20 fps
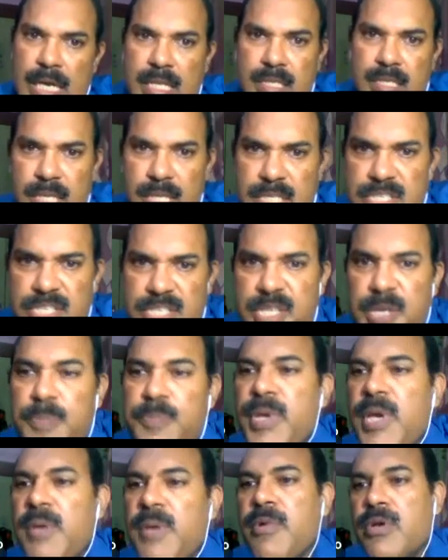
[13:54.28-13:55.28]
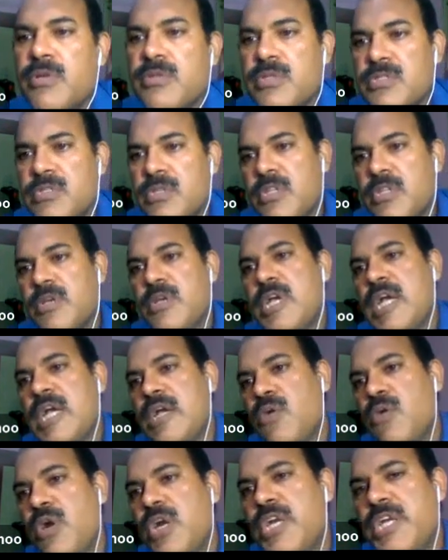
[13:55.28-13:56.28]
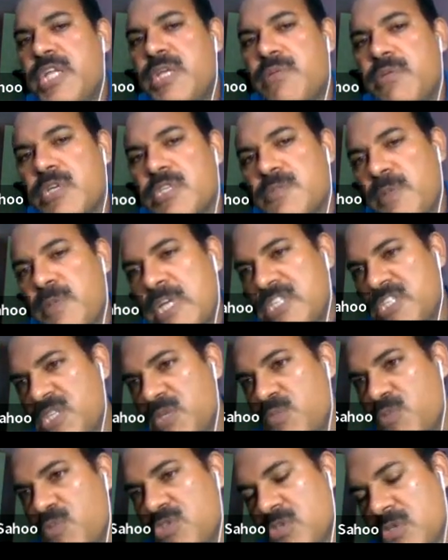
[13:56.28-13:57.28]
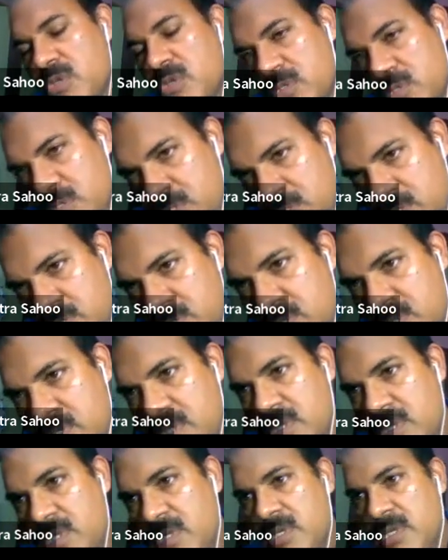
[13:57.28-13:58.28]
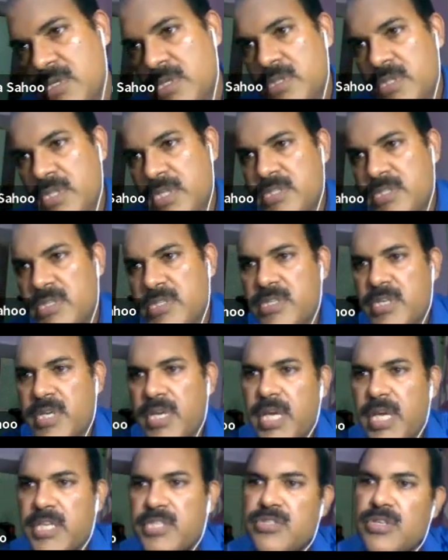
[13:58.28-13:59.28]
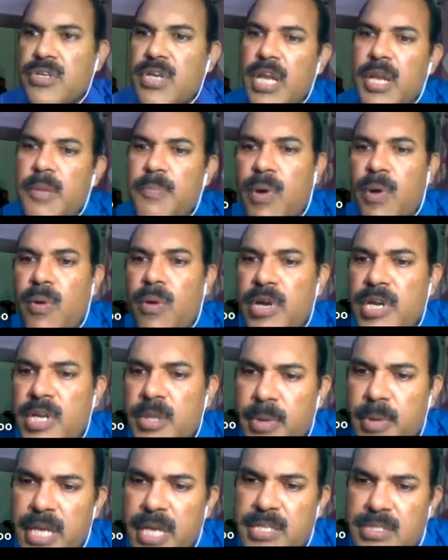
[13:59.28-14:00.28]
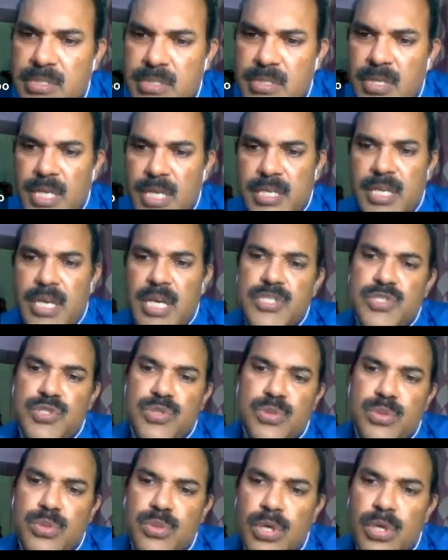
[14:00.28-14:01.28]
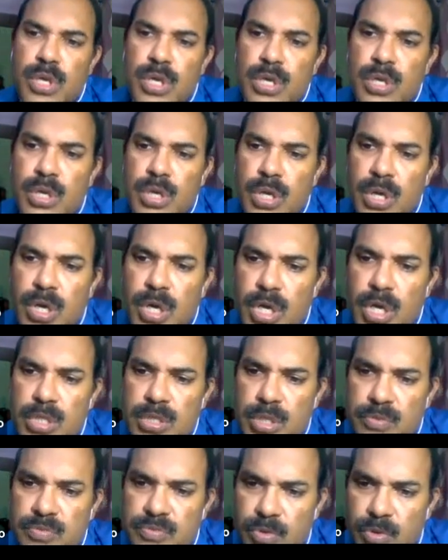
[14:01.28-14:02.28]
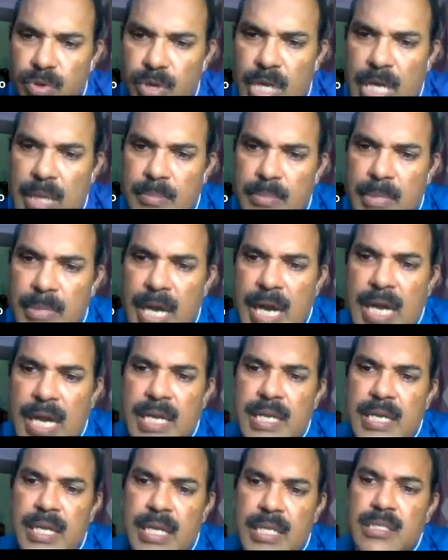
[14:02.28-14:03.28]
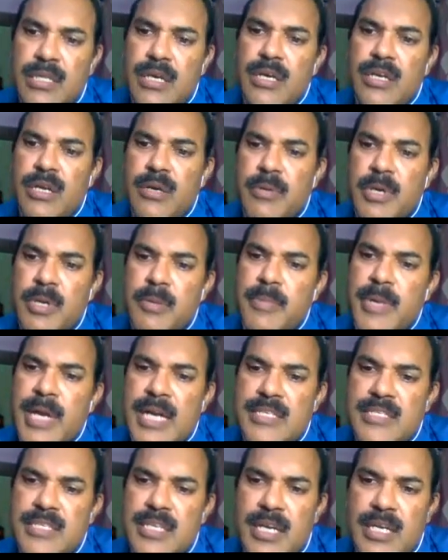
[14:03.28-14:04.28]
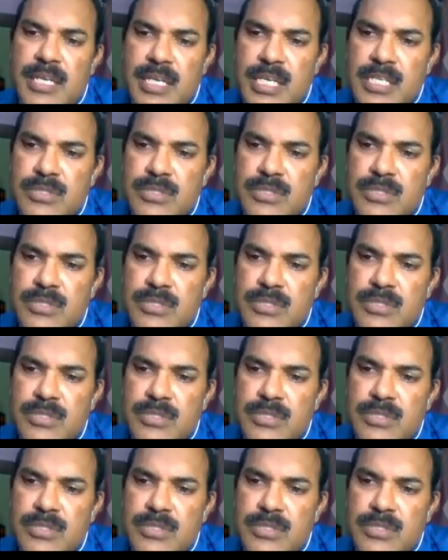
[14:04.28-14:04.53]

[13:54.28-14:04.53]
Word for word: Another is CPM orthosis, the continuous passive motion orthosis. This is a externally powered device attached to uh, the forearm and the rubber bands are